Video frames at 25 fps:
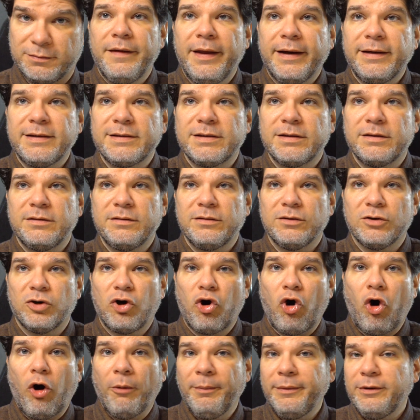Next
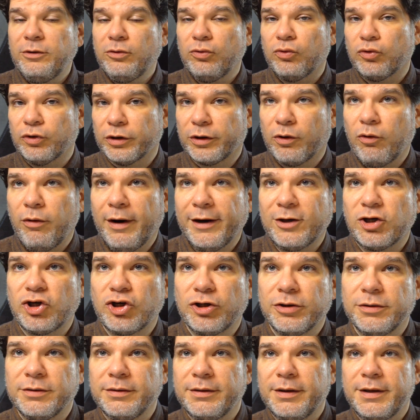comment or
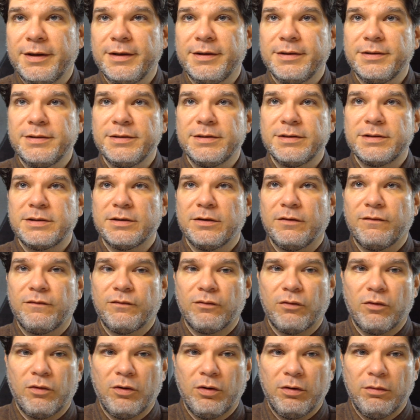question is
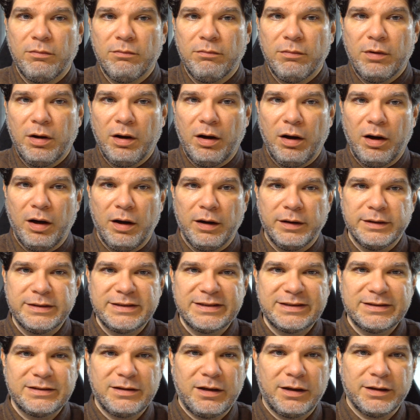from
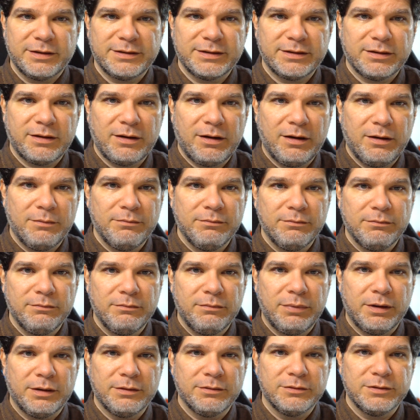
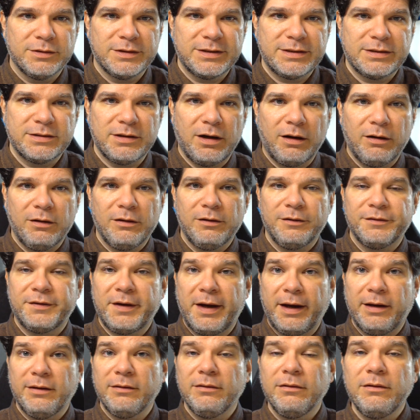Saksham Bansal
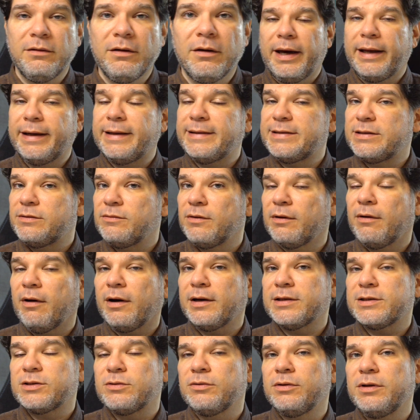10, and it's in
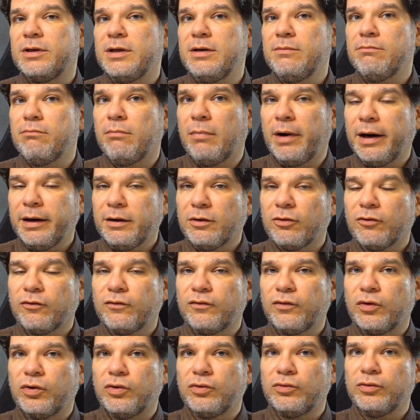regards to the
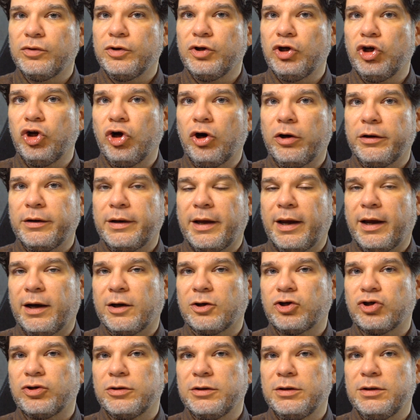microphone not
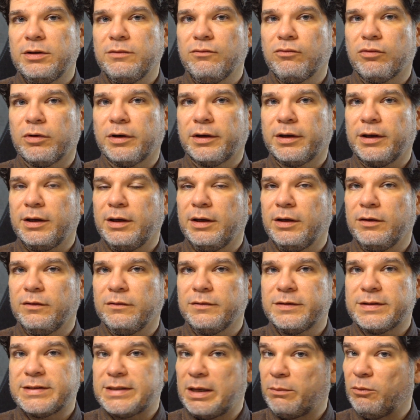actually working
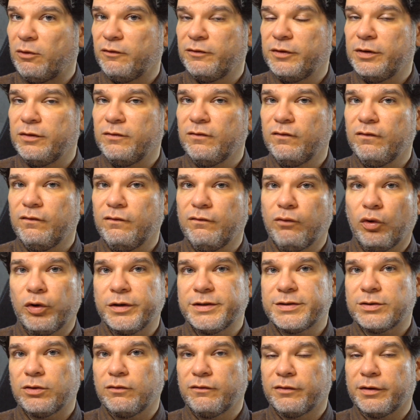in some of the
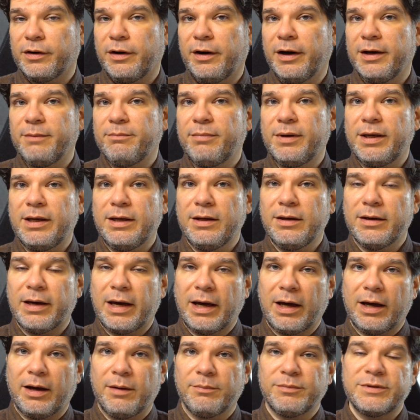voice over IP
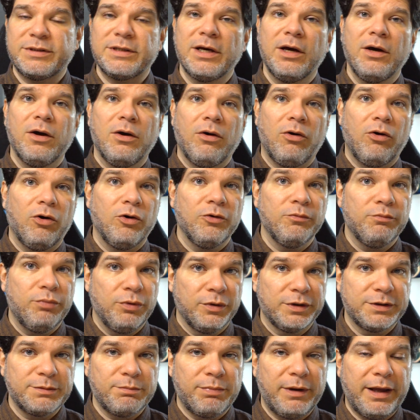apps on
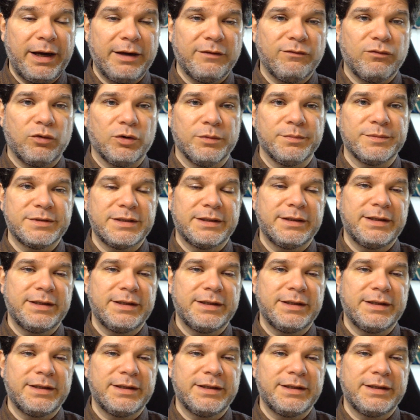Boox platforms.